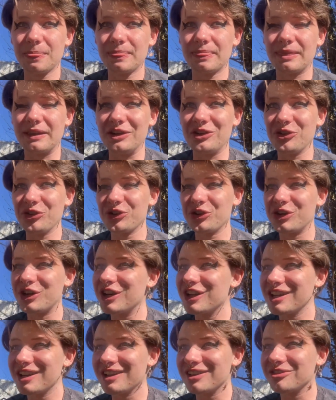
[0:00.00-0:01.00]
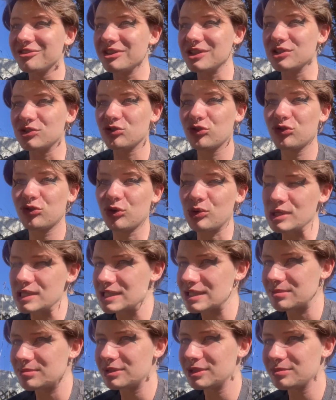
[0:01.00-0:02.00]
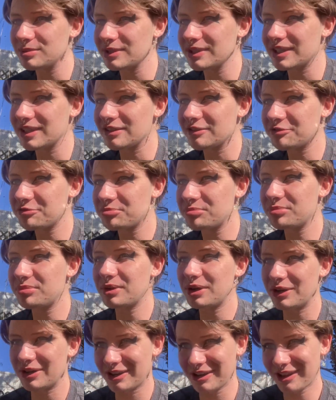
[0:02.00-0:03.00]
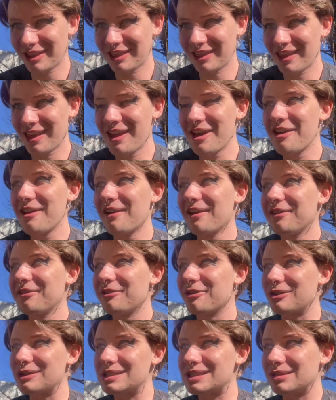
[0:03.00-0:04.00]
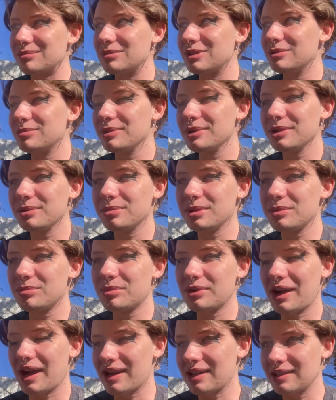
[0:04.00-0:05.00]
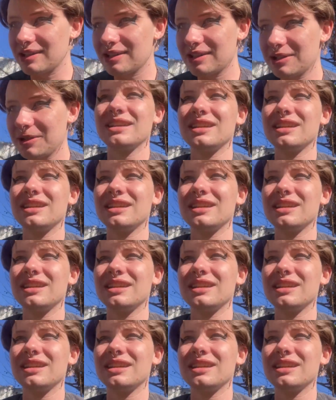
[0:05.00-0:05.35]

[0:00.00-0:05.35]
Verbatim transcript: the alternative is forcing people to give birth forcing people to be pregnant.